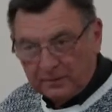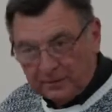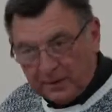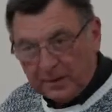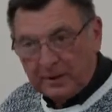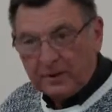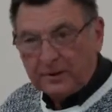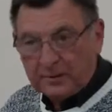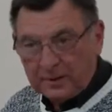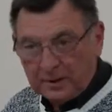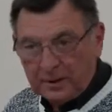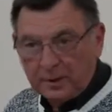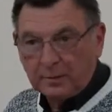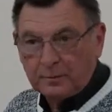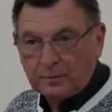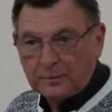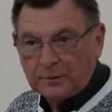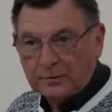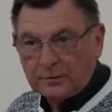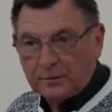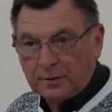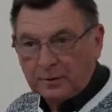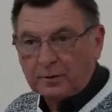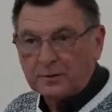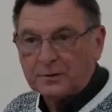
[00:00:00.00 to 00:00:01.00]
Faith
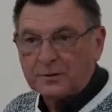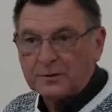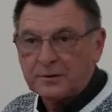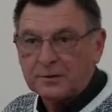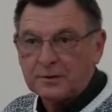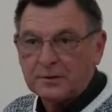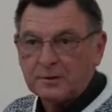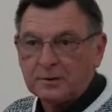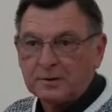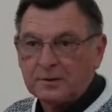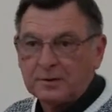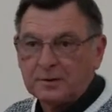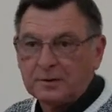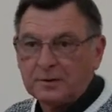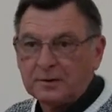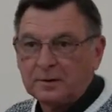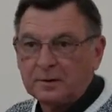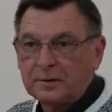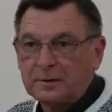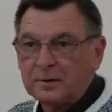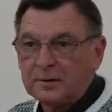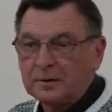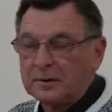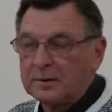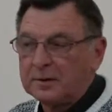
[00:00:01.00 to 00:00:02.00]
comes first,
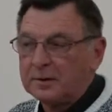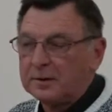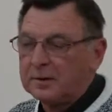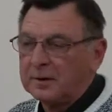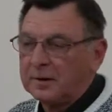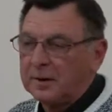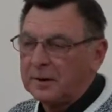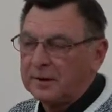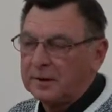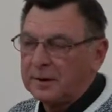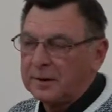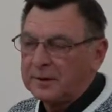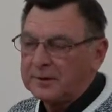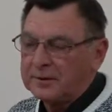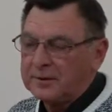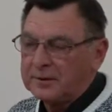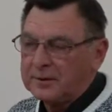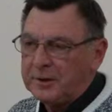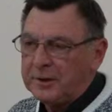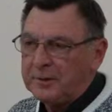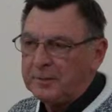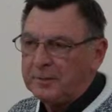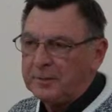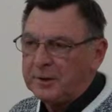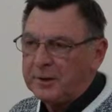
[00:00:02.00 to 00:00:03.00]
and that's
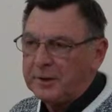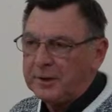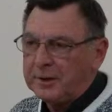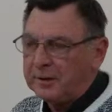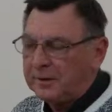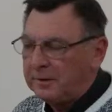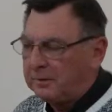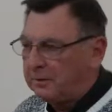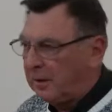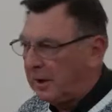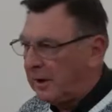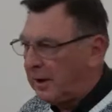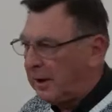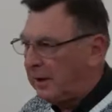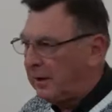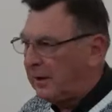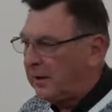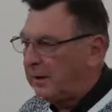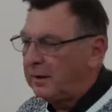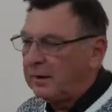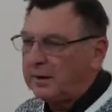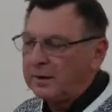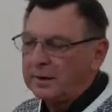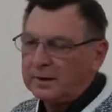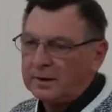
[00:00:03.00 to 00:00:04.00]
deeply
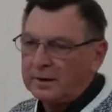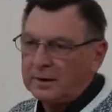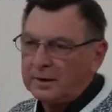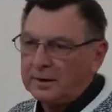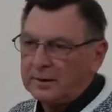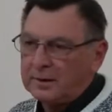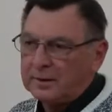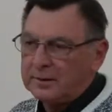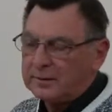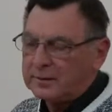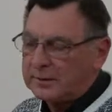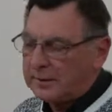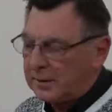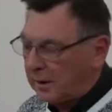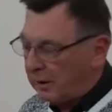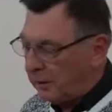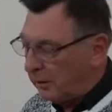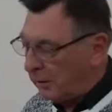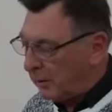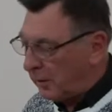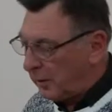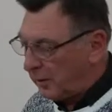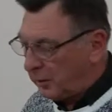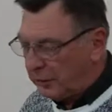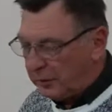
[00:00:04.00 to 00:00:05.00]
ingrained, as I
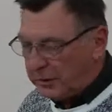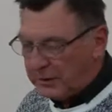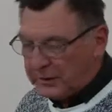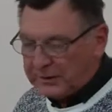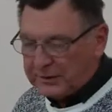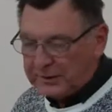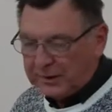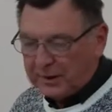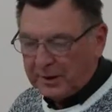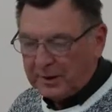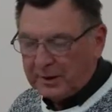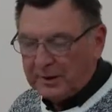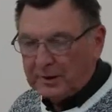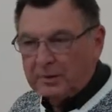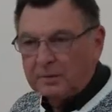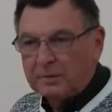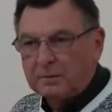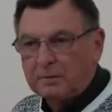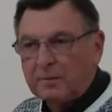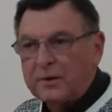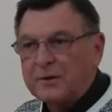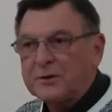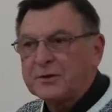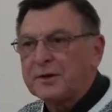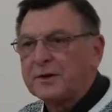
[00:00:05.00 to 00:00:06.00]
heard a priest say
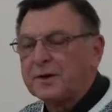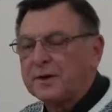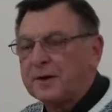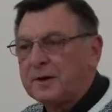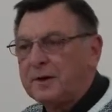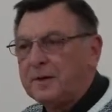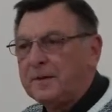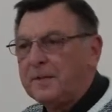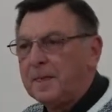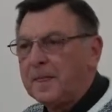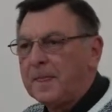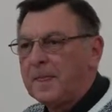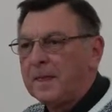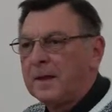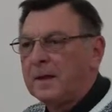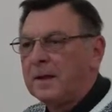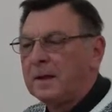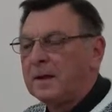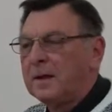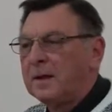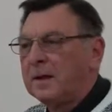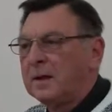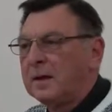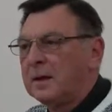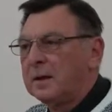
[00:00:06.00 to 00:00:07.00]
recently
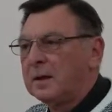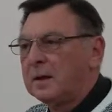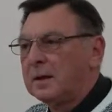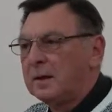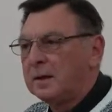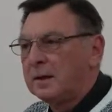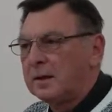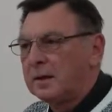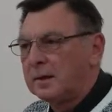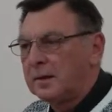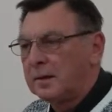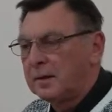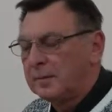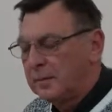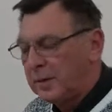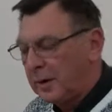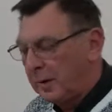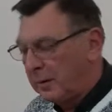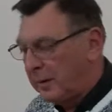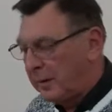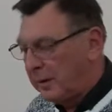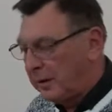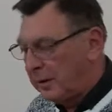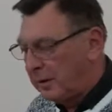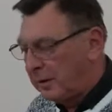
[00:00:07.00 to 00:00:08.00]
in a
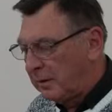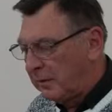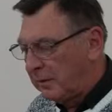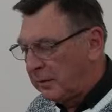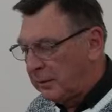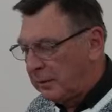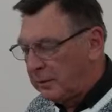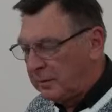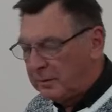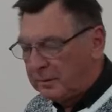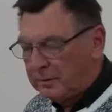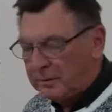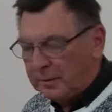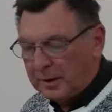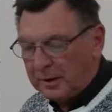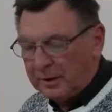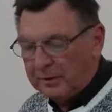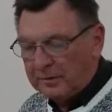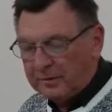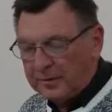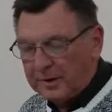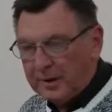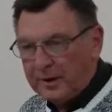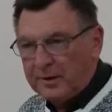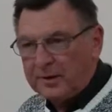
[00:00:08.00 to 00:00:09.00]
public interview.
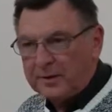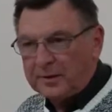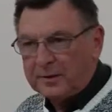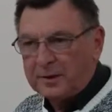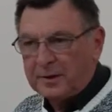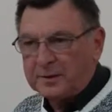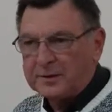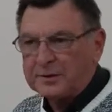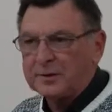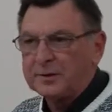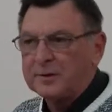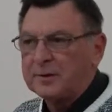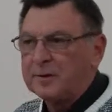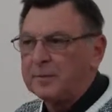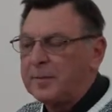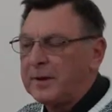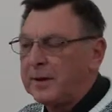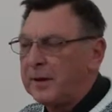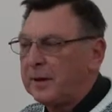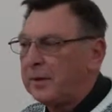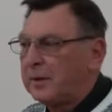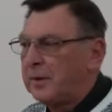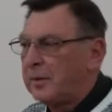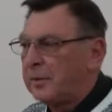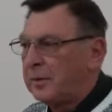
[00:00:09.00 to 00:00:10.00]
My faith doesn't
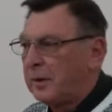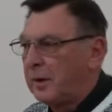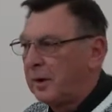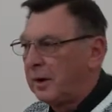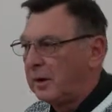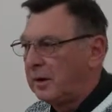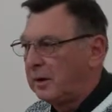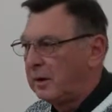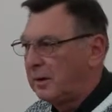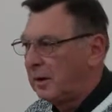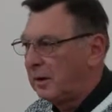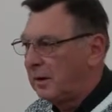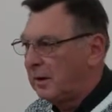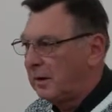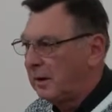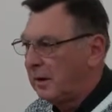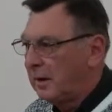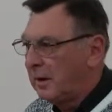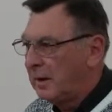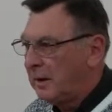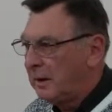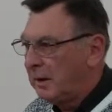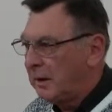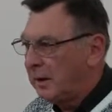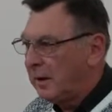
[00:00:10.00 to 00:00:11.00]
depend upon
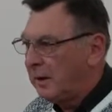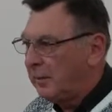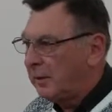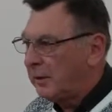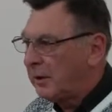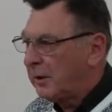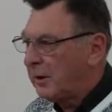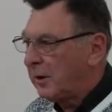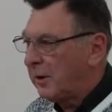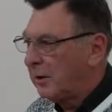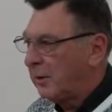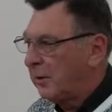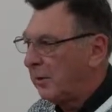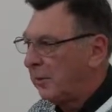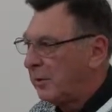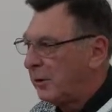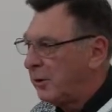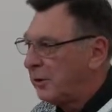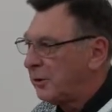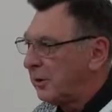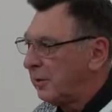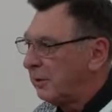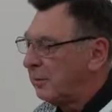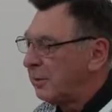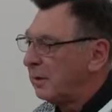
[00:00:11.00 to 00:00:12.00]
any particular
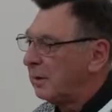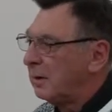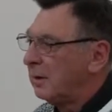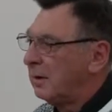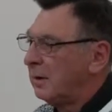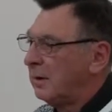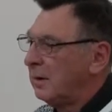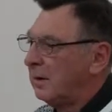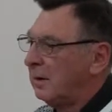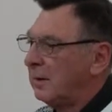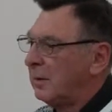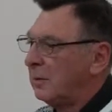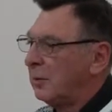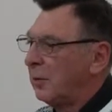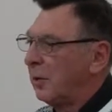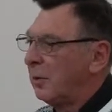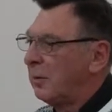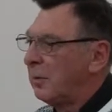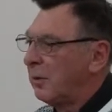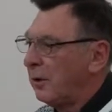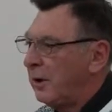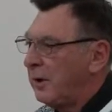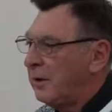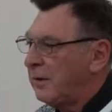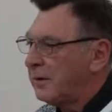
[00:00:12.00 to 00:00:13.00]
bishop or
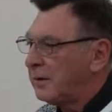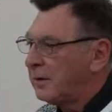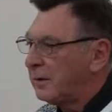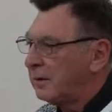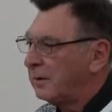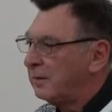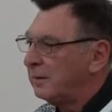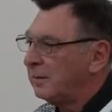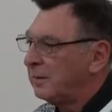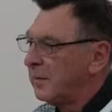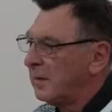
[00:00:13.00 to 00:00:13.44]
priest,